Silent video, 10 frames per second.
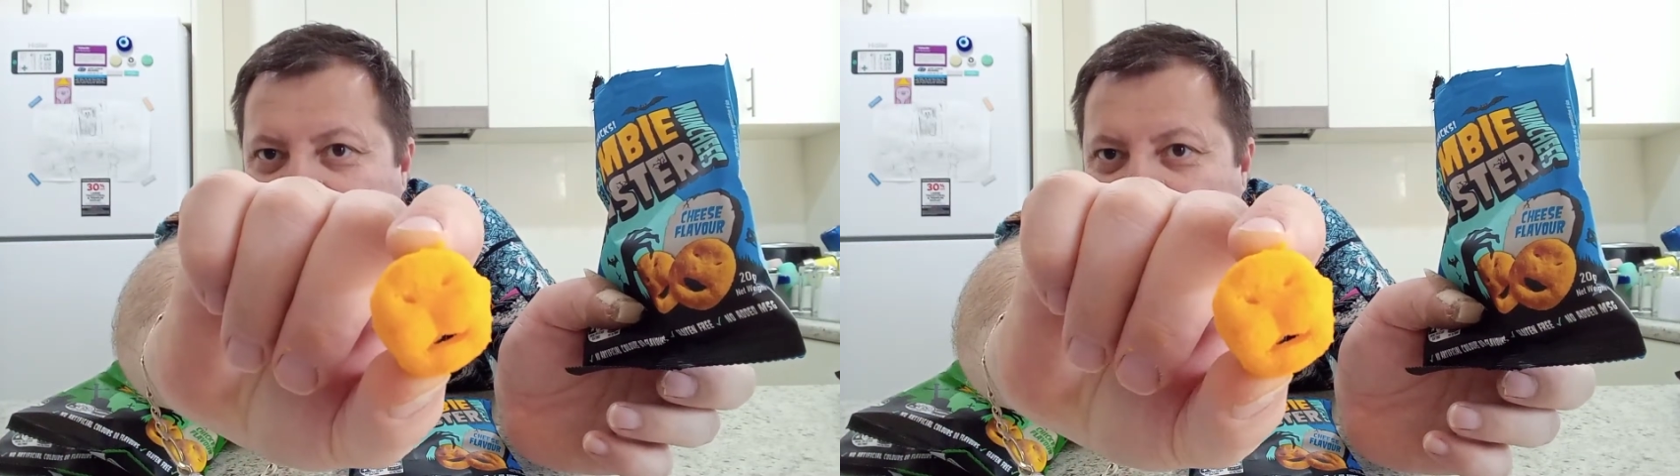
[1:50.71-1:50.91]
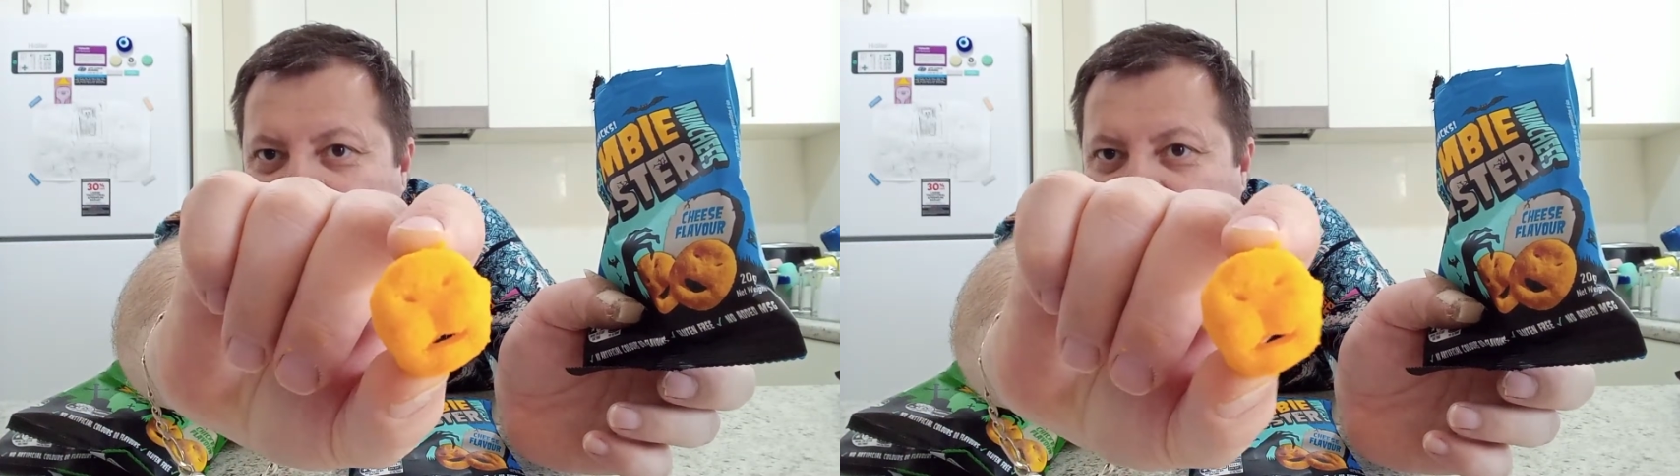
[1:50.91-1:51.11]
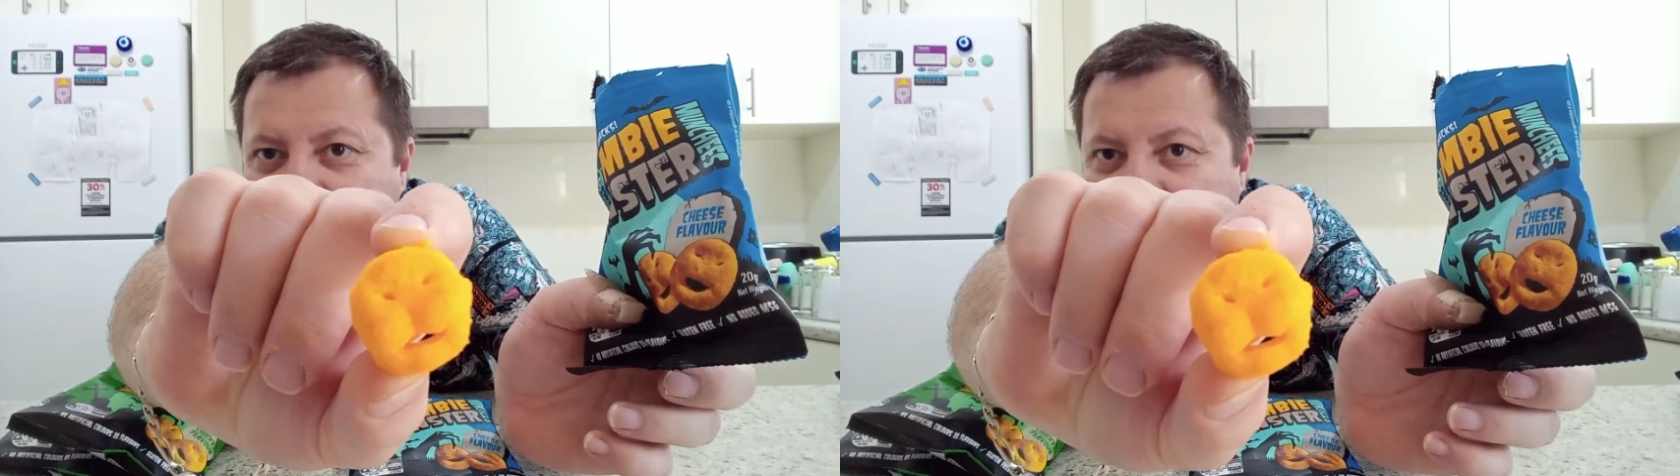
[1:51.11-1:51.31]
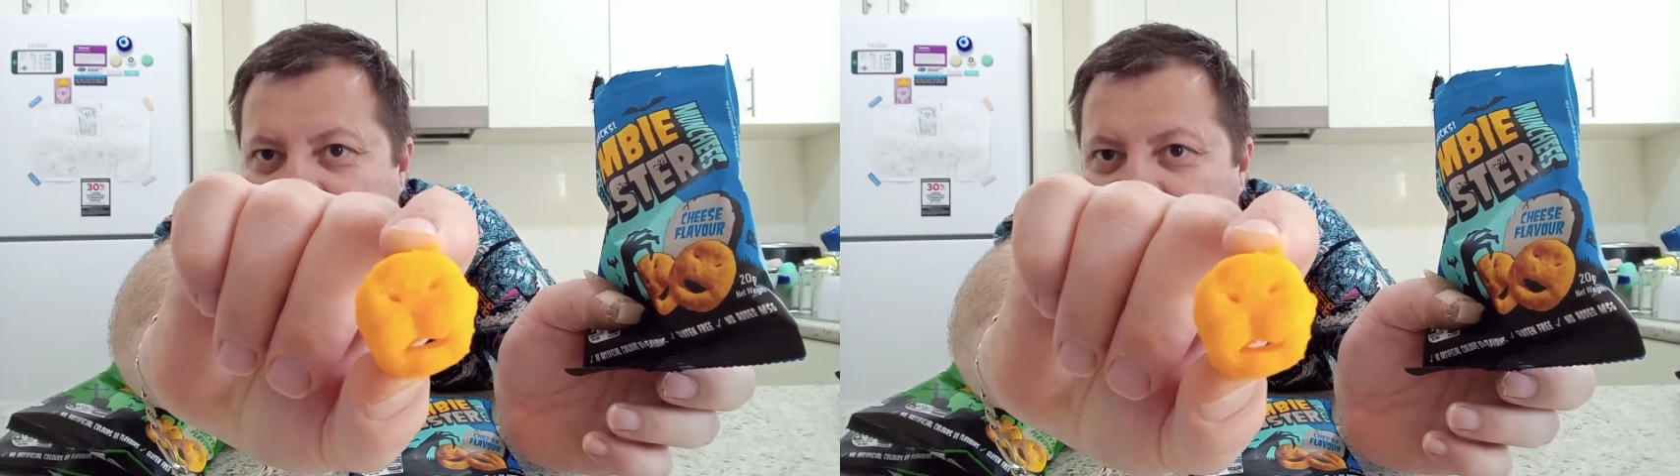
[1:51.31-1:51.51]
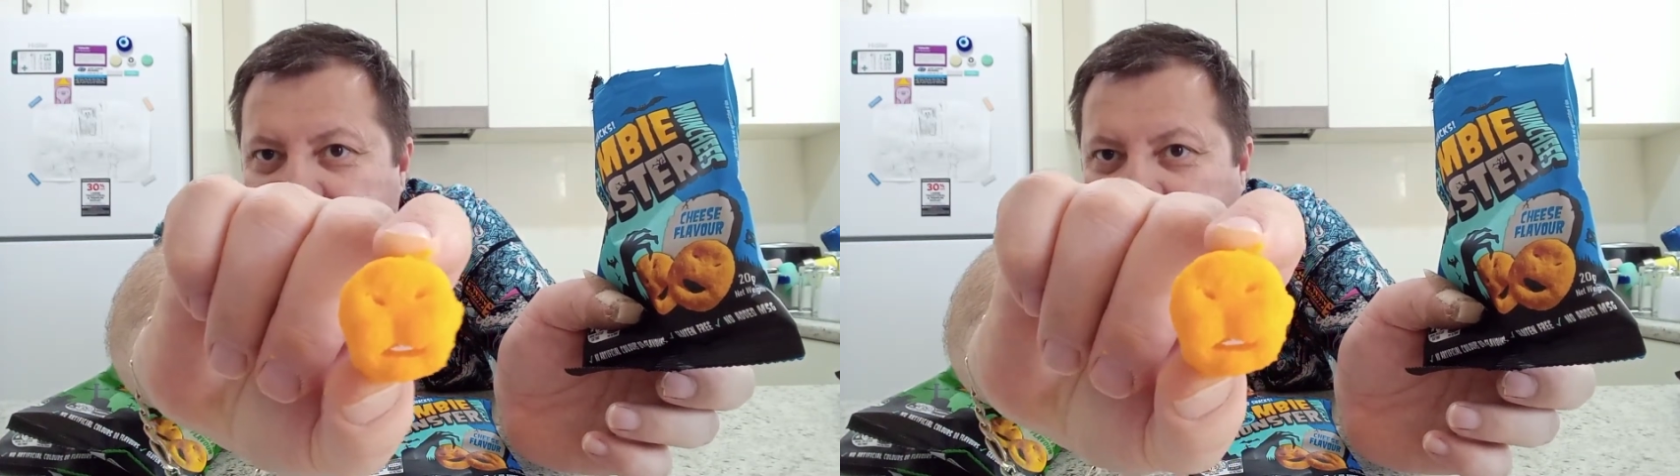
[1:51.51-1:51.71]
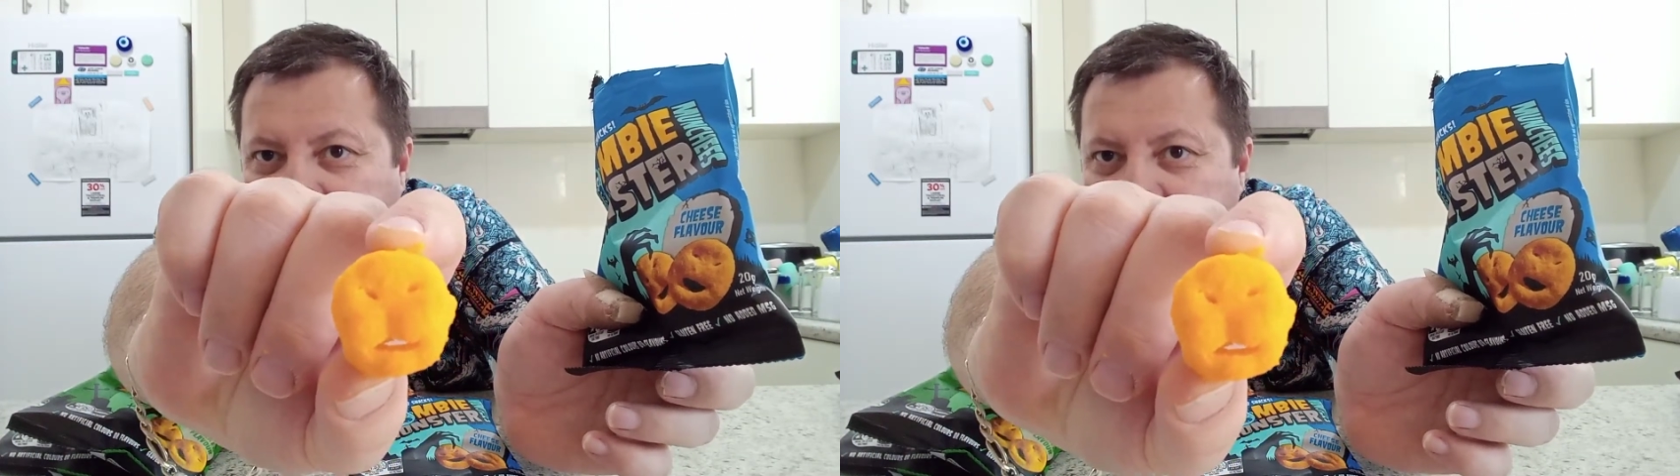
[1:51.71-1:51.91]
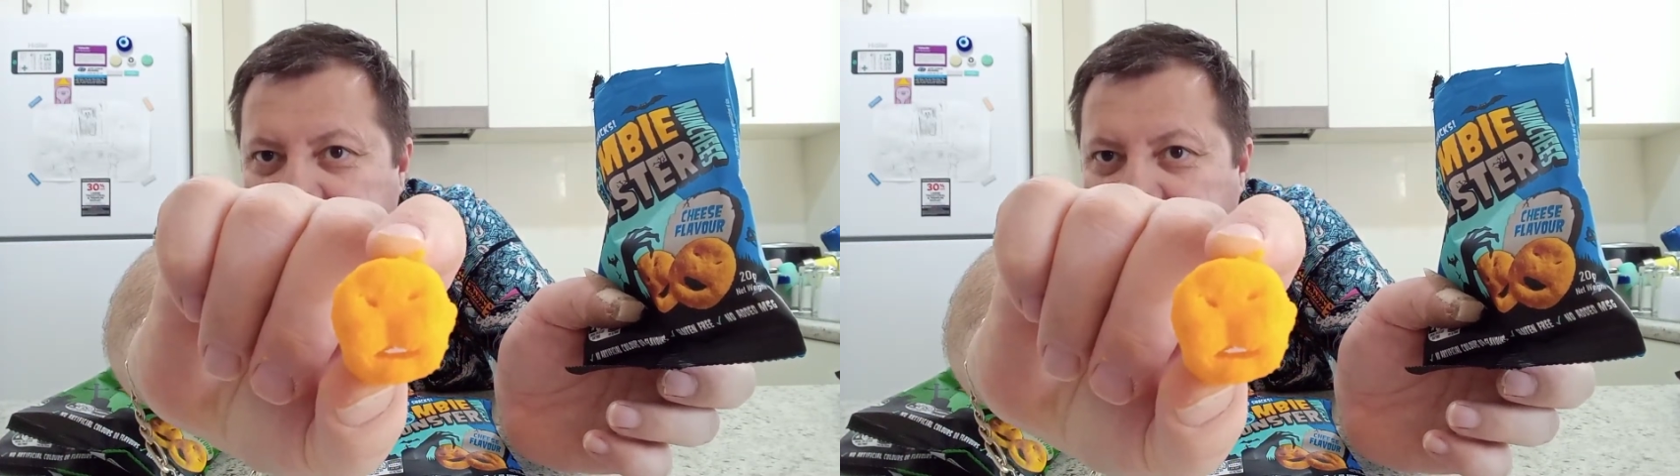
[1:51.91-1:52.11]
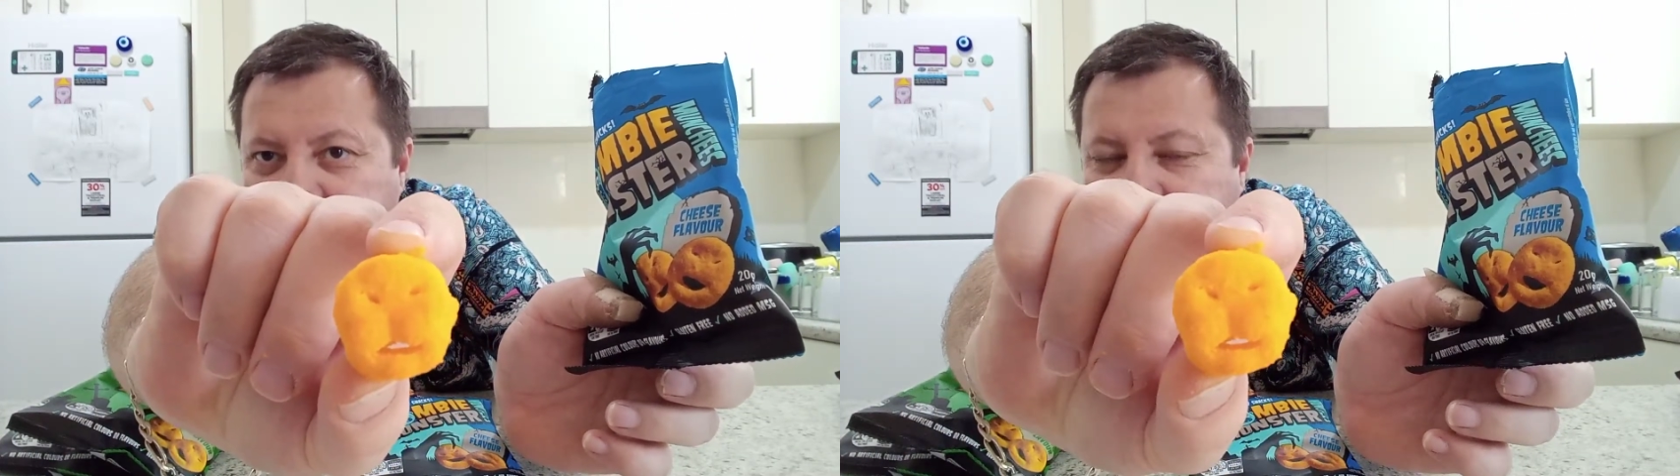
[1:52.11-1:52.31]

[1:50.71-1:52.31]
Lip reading: It looks funny, actually.